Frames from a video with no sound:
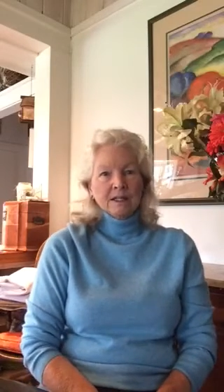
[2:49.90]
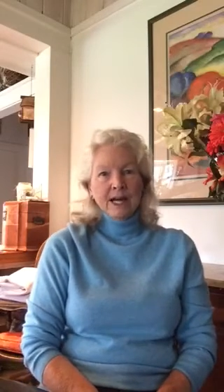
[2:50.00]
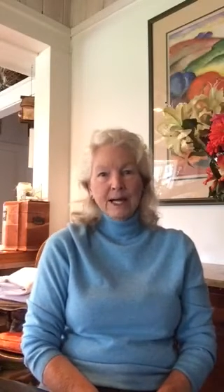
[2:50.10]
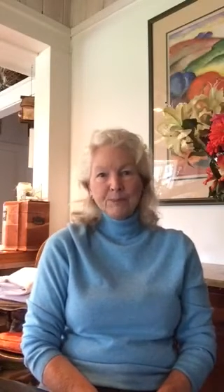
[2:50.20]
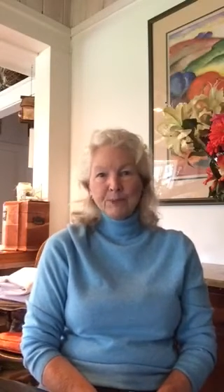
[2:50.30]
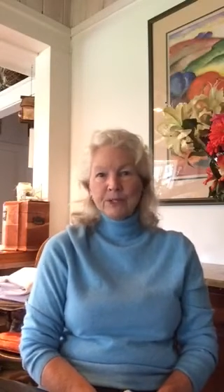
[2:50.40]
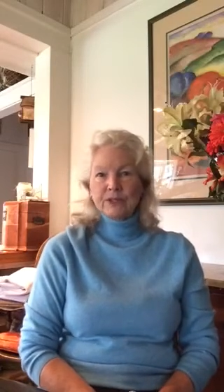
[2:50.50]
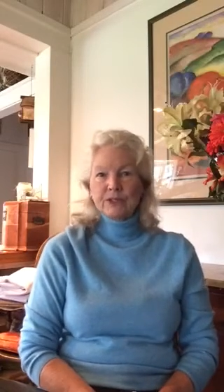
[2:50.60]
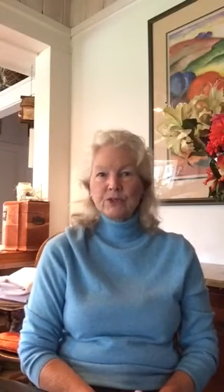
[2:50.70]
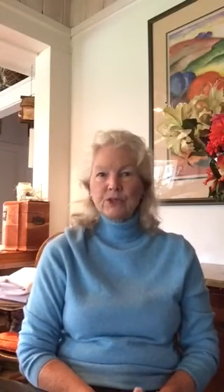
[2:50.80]
That
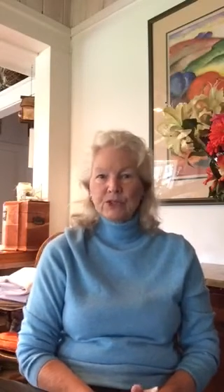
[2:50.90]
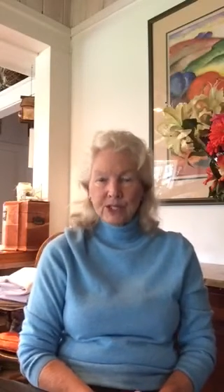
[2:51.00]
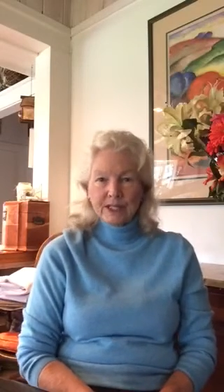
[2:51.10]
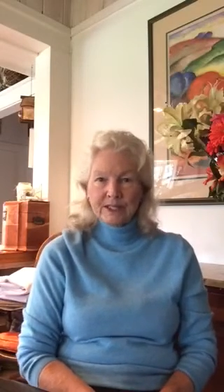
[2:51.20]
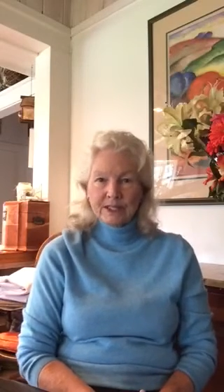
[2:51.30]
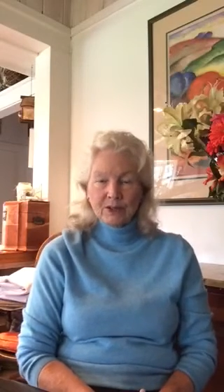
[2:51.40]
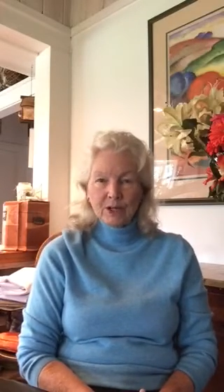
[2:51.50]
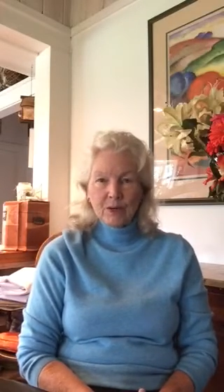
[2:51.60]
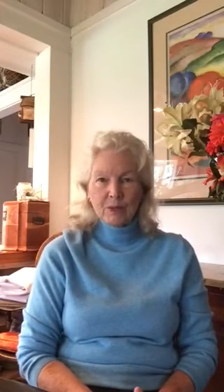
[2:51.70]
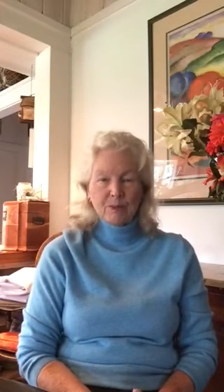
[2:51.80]
brings us to the second
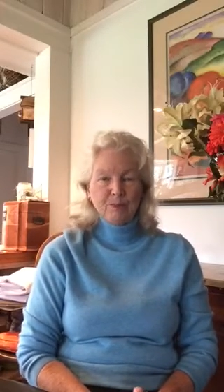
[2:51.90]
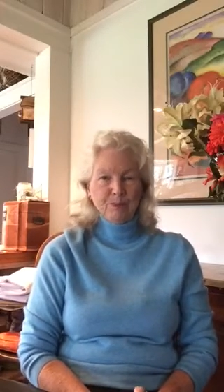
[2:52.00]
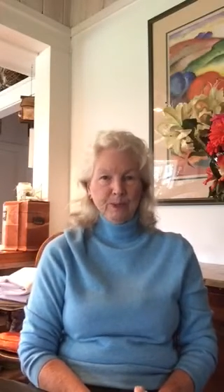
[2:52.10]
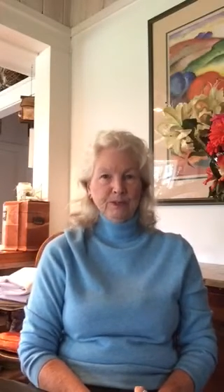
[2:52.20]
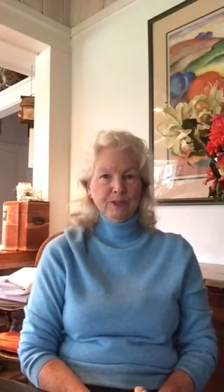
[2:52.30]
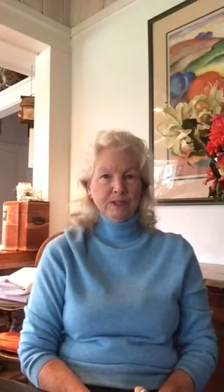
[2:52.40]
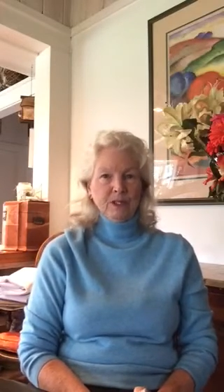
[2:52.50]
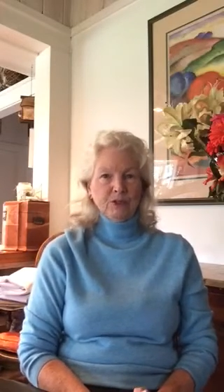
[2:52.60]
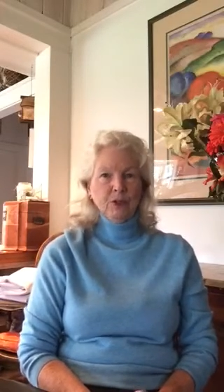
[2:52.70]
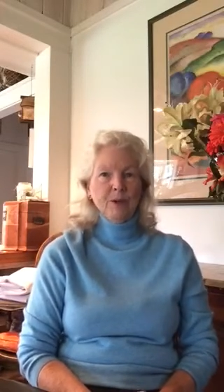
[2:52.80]
theory I want to briefly
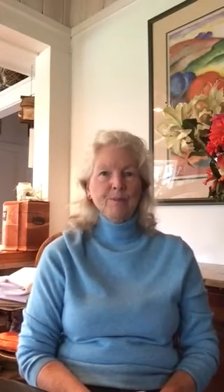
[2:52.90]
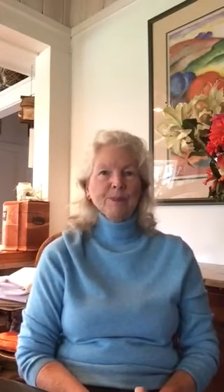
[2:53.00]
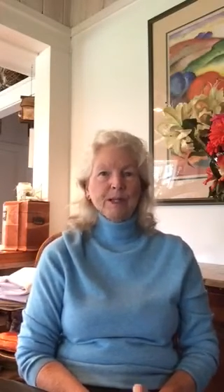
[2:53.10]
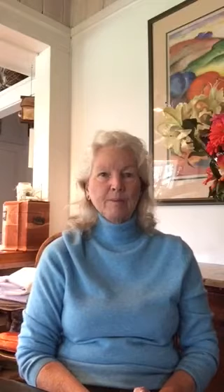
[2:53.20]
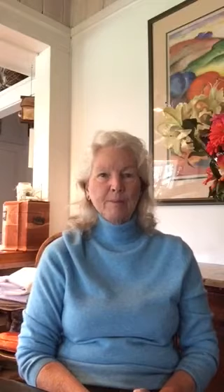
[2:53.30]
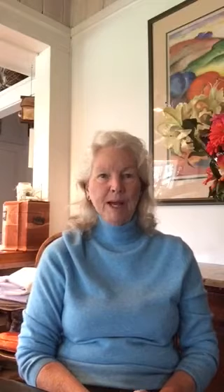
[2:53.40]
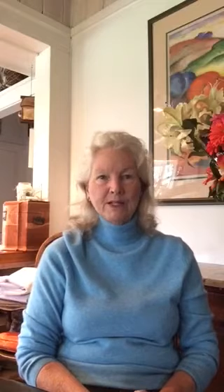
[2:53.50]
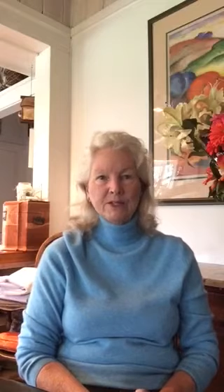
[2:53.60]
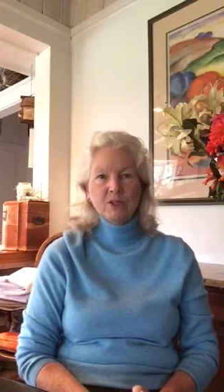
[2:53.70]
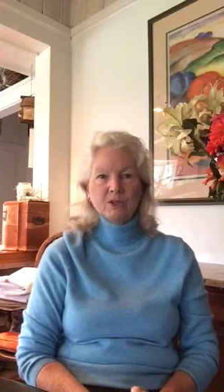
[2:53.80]
touch on,
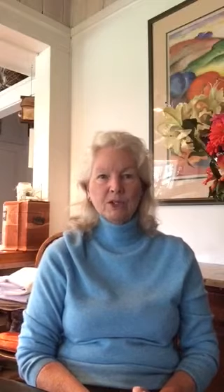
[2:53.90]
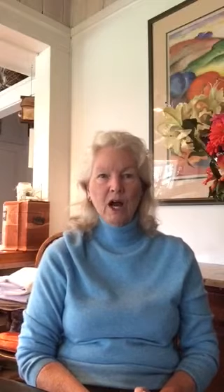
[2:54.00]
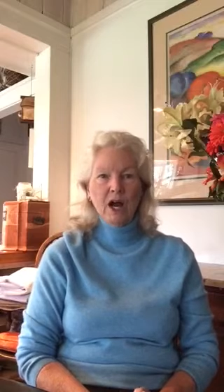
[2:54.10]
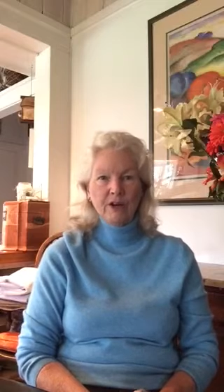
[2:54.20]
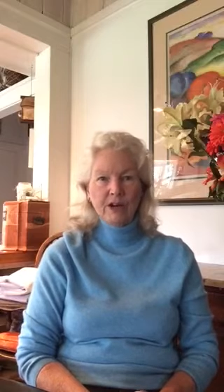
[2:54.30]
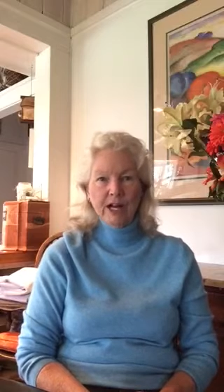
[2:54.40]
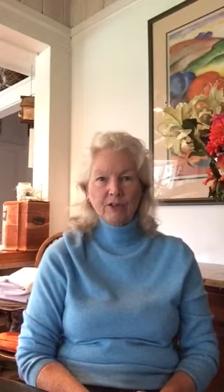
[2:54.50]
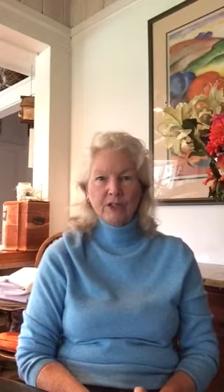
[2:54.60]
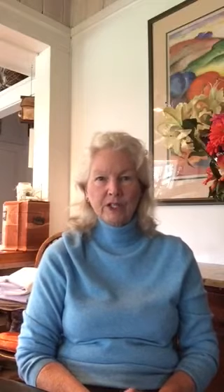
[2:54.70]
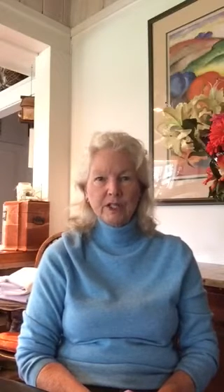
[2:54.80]
Maslow's
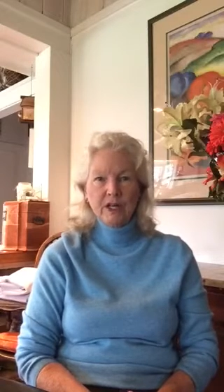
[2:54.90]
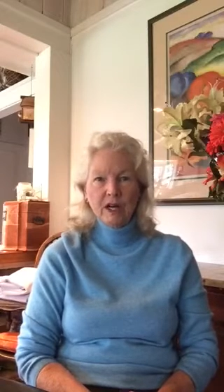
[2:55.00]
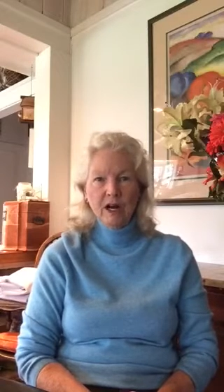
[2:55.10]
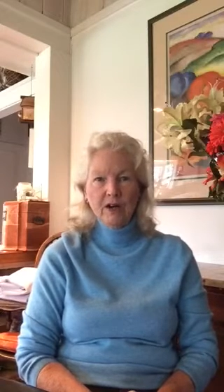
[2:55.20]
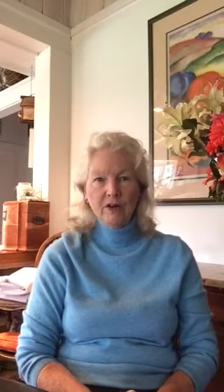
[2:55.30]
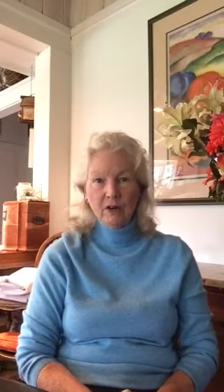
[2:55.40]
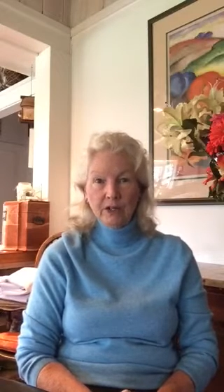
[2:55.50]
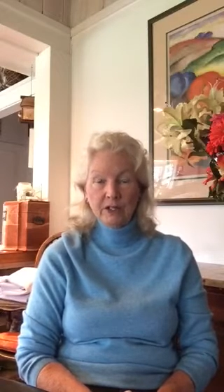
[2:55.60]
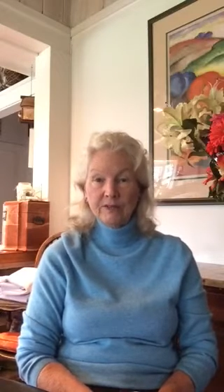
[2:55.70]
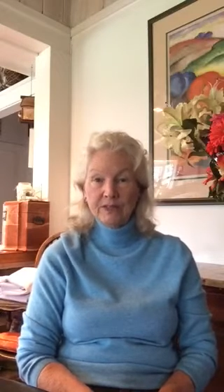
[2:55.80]
hierarchy
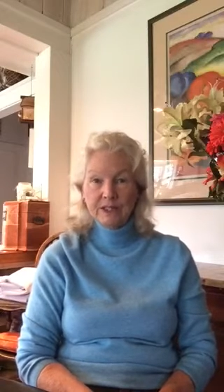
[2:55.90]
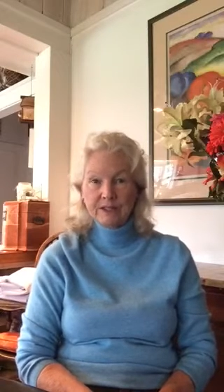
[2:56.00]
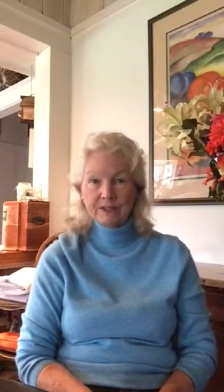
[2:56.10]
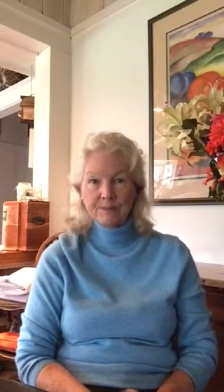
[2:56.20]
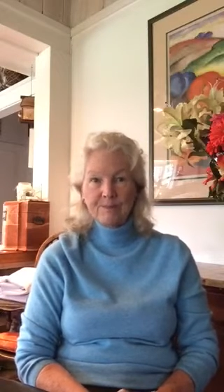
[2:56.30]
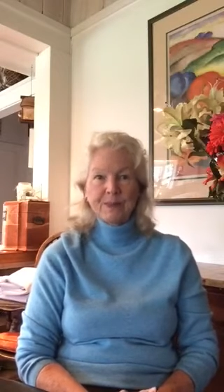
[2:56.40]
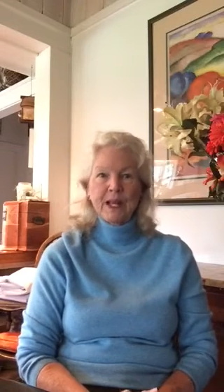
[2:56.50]
of needs.